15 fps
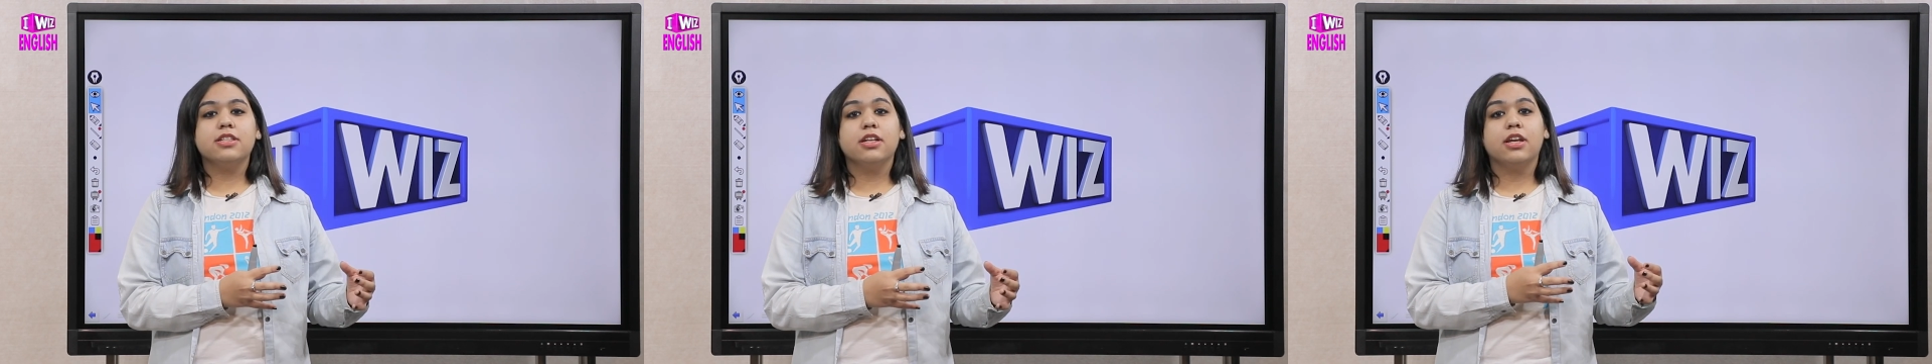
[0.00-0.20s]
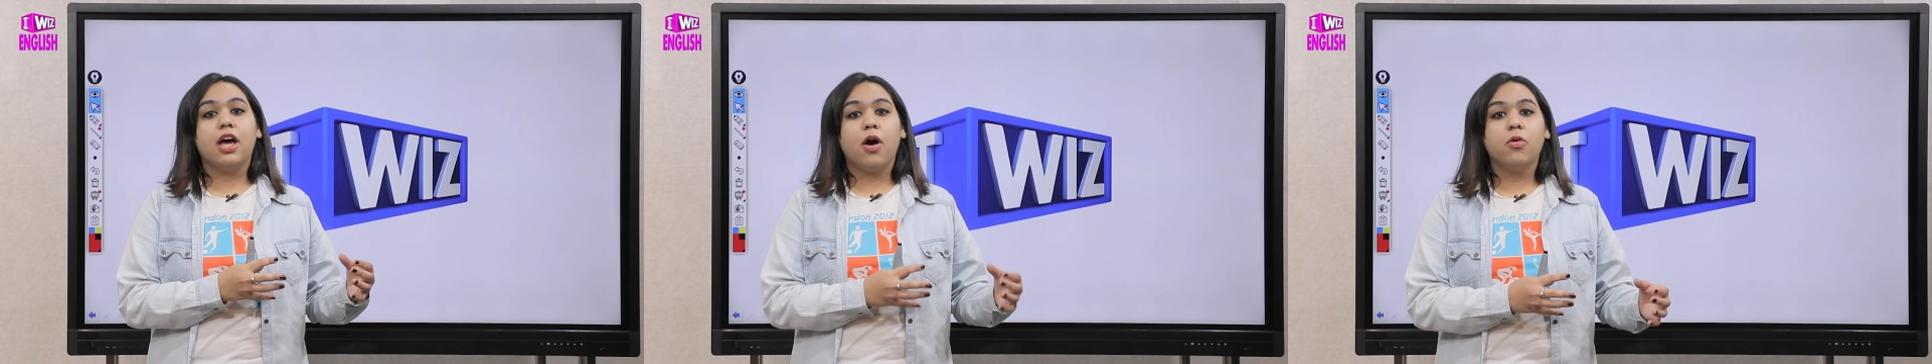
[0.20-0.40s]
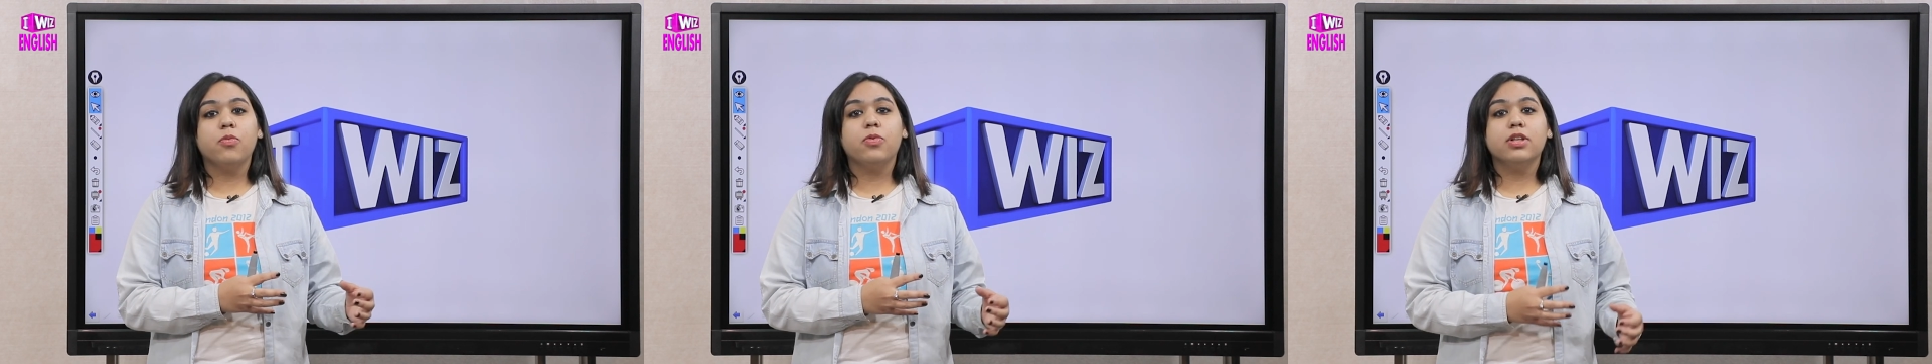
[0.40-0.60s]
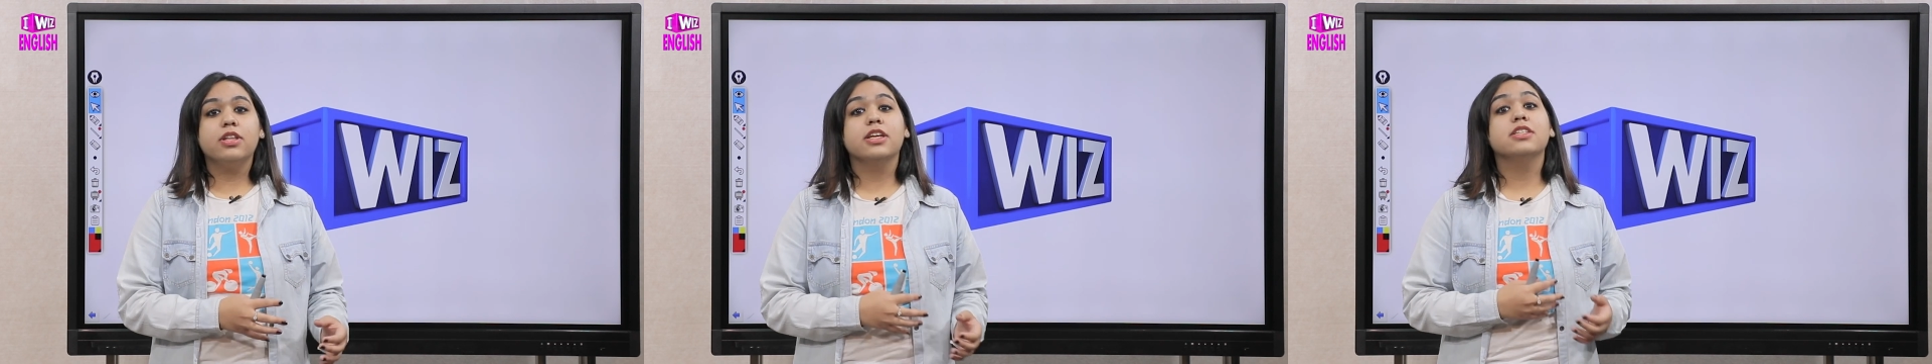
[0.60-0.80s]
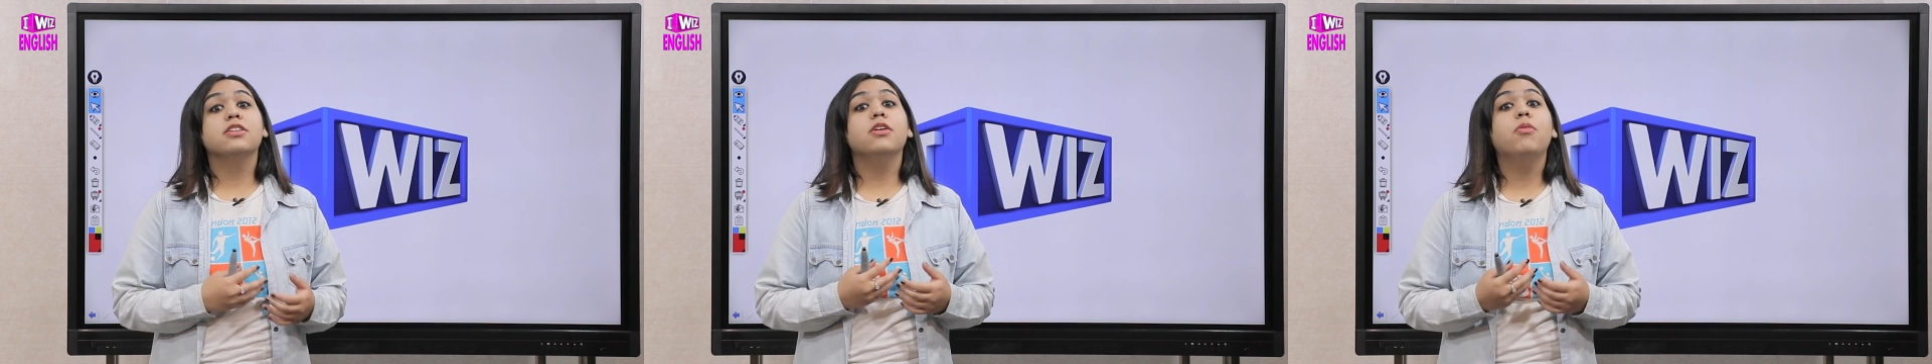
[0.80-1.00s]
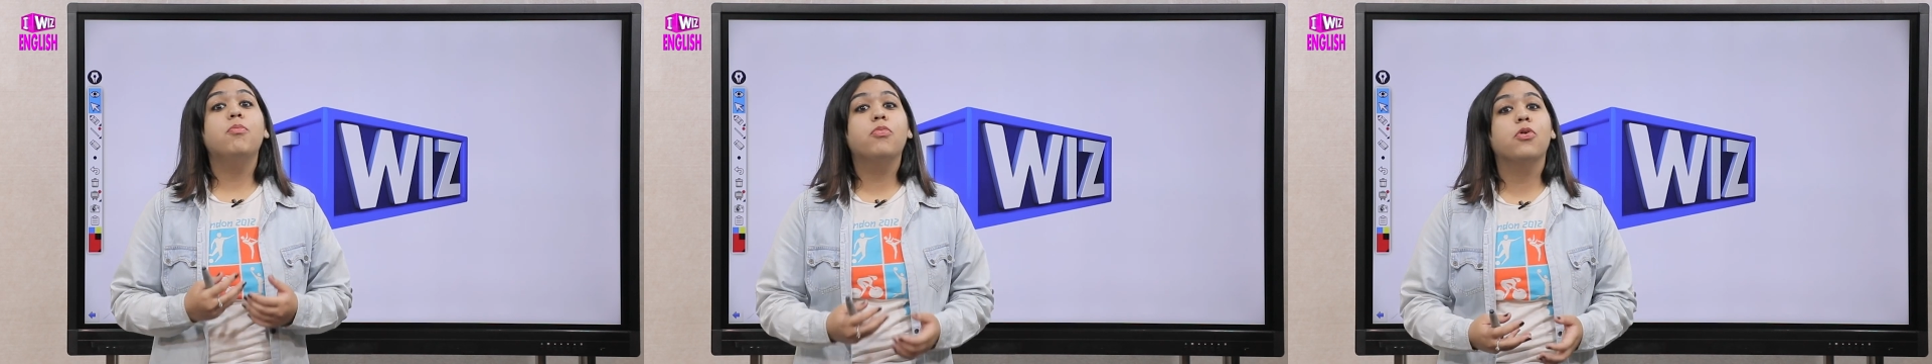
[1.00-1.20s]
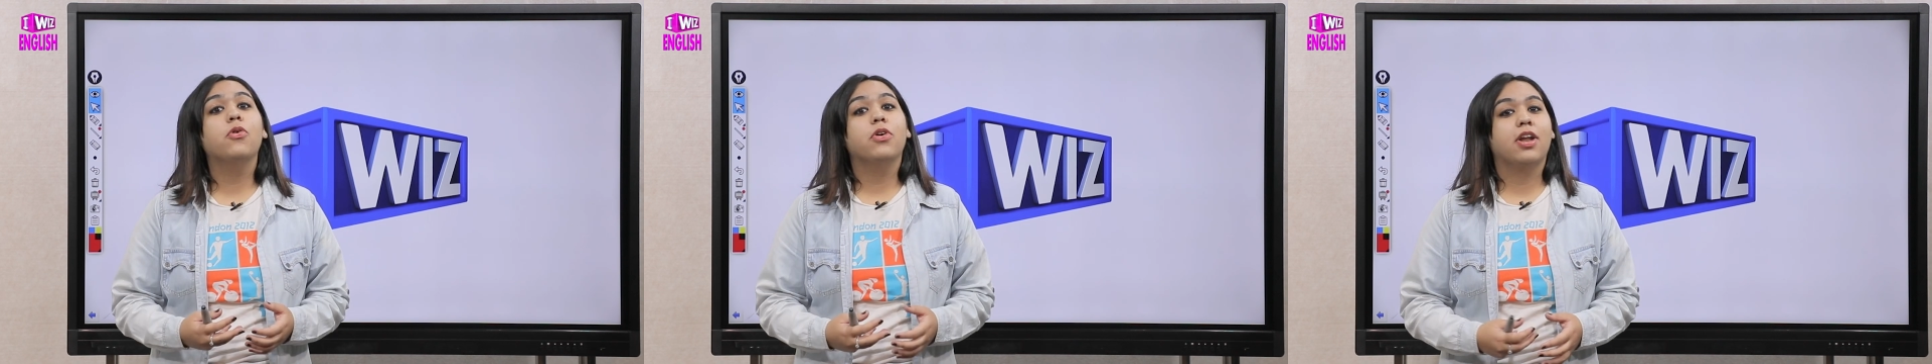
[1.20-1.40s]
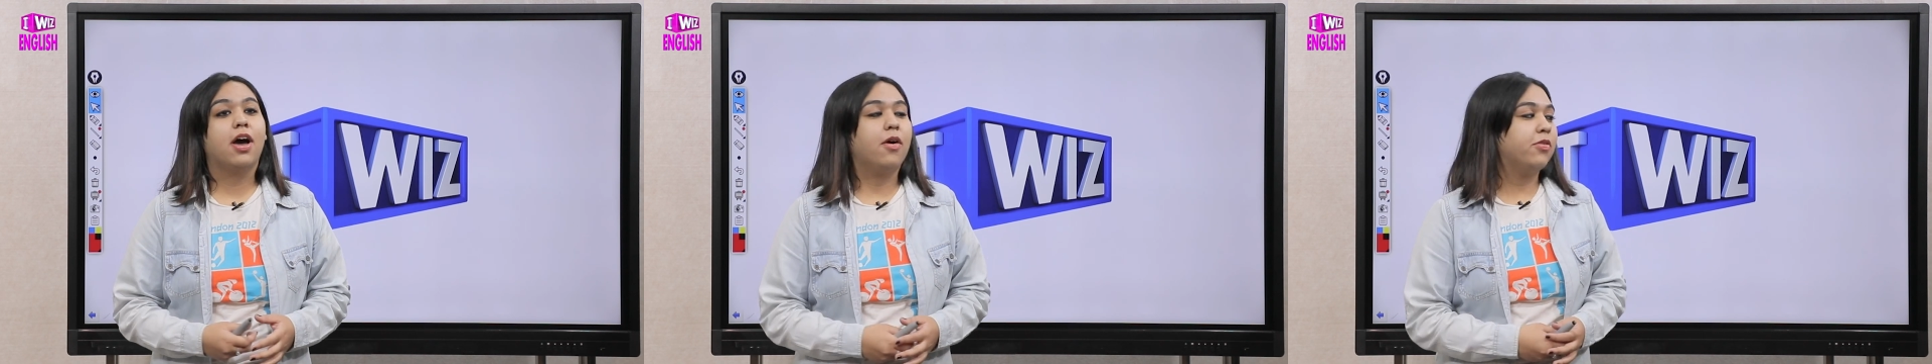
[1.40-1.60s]
the noun with is a
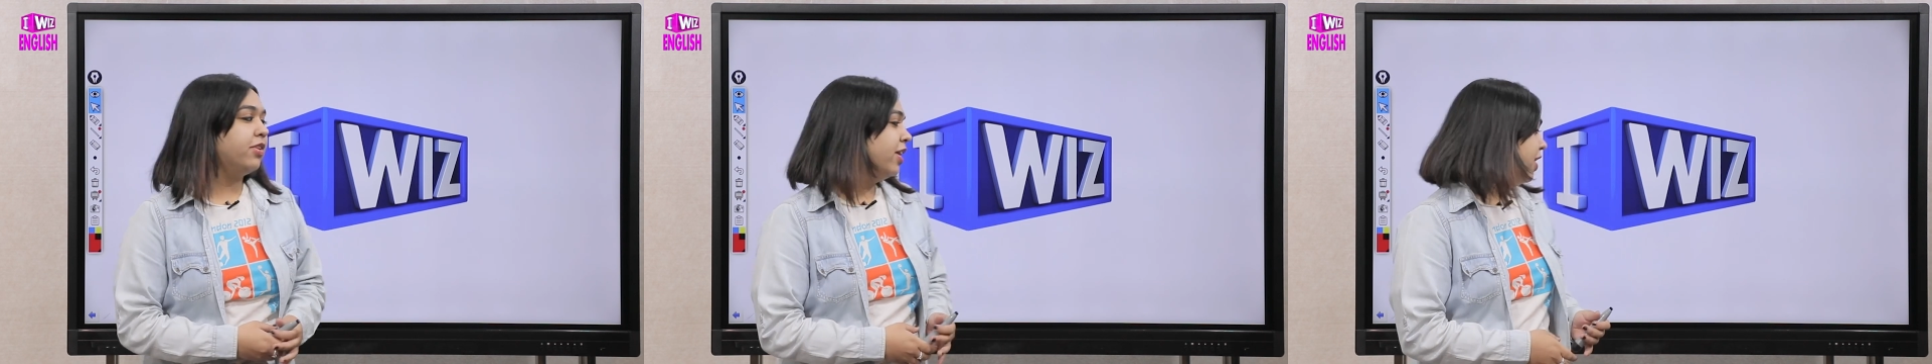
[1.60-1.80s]
pronoun.